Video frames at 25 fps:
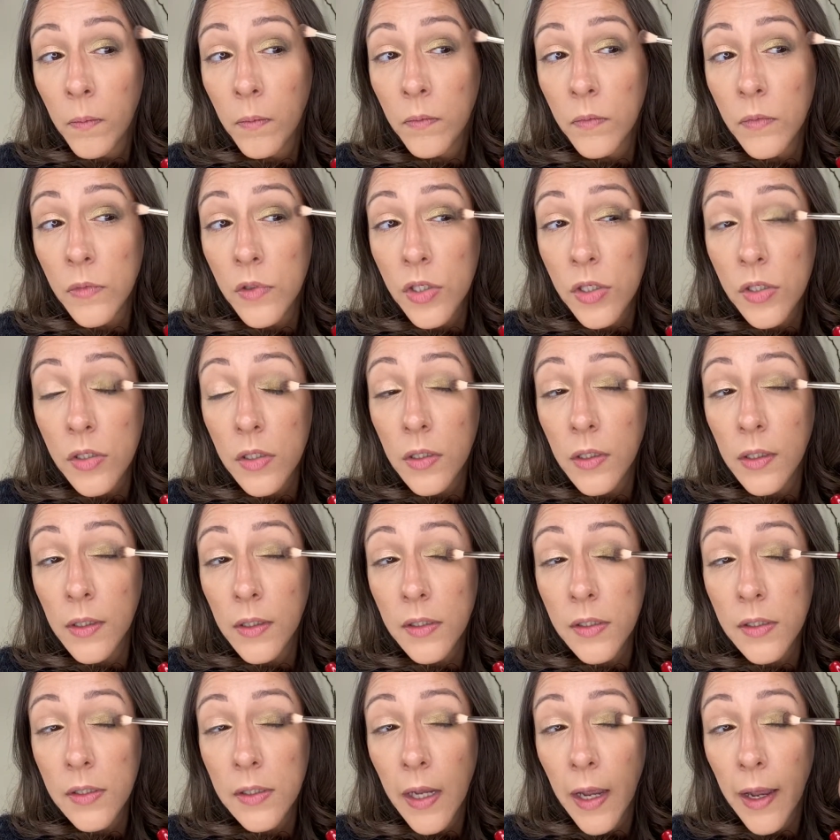Just gonna
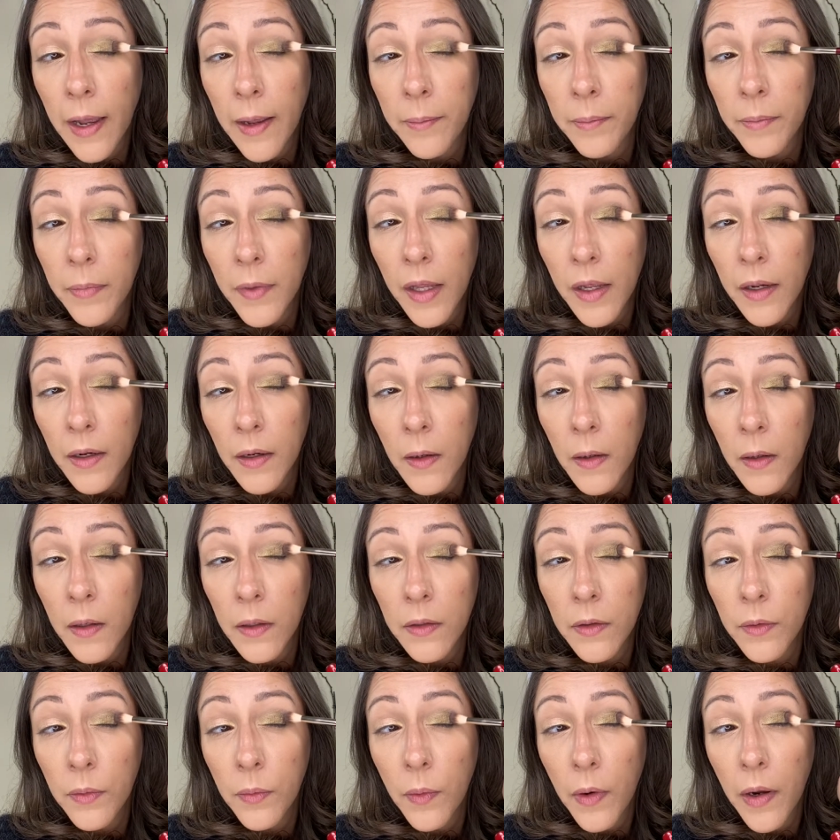tap that color
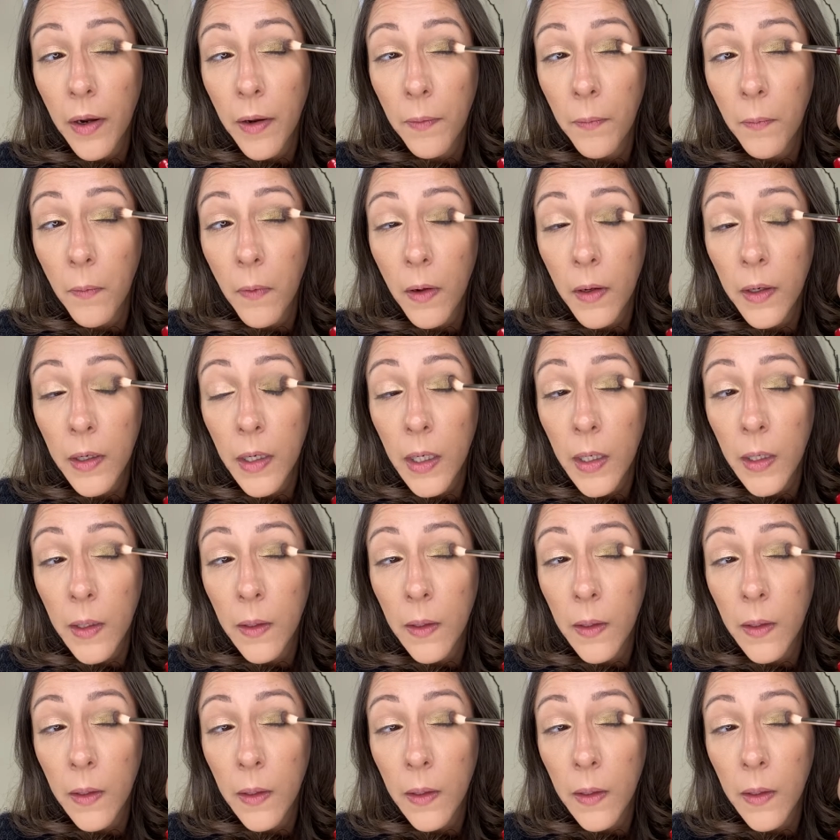where I want it